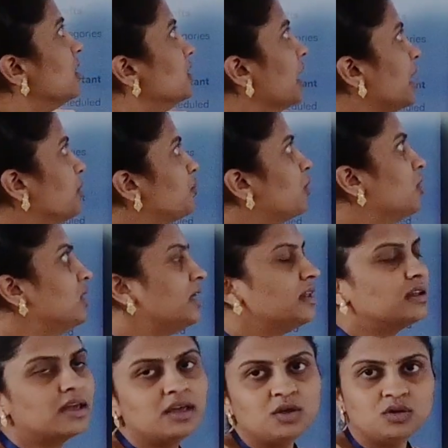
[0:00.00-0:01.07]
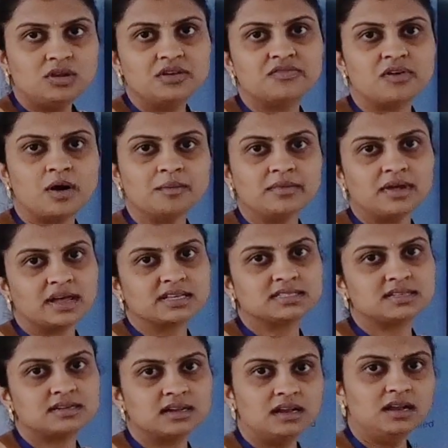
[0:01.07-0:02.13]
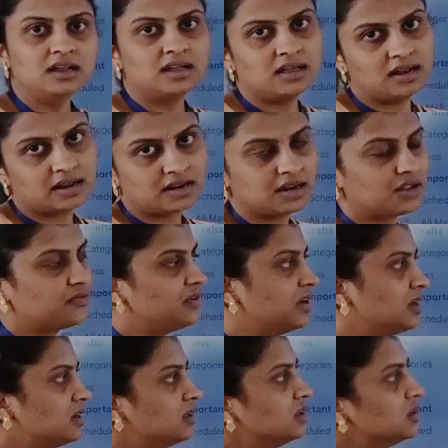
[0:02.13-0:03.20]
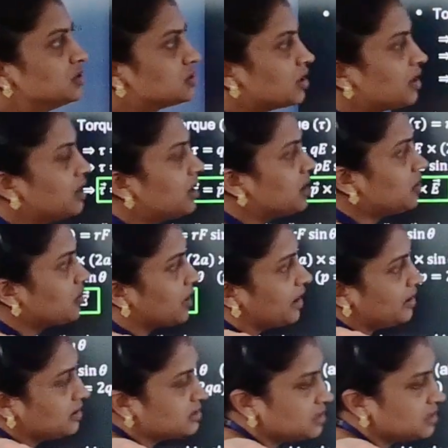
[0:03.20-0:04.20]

dipole in a uniform external electric field. So here you can